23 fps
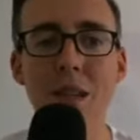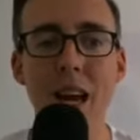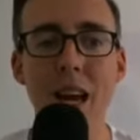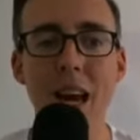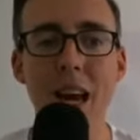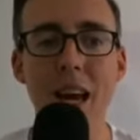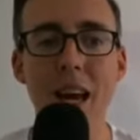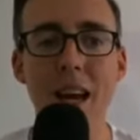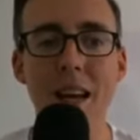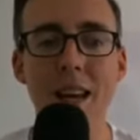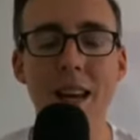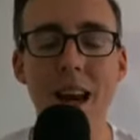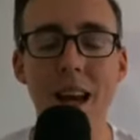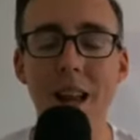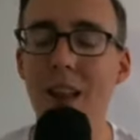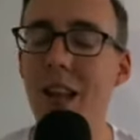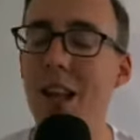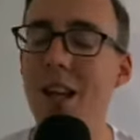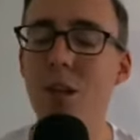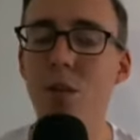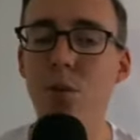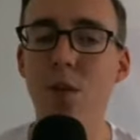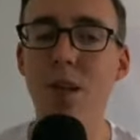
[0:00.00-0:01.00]
and
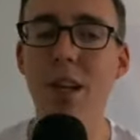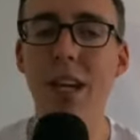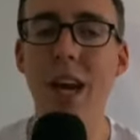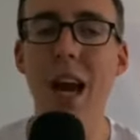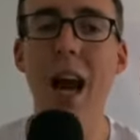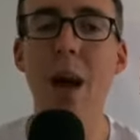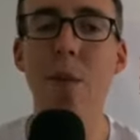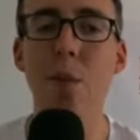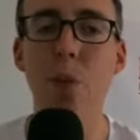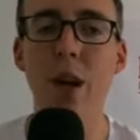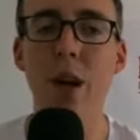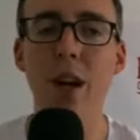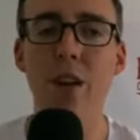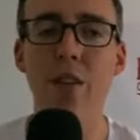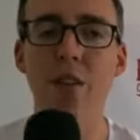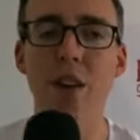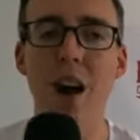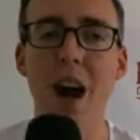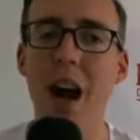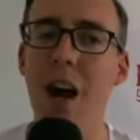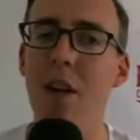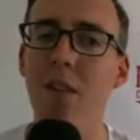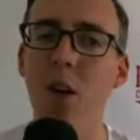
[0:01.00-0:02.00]
let's recap Week
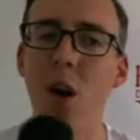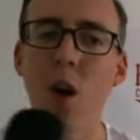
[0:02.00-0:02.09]
5.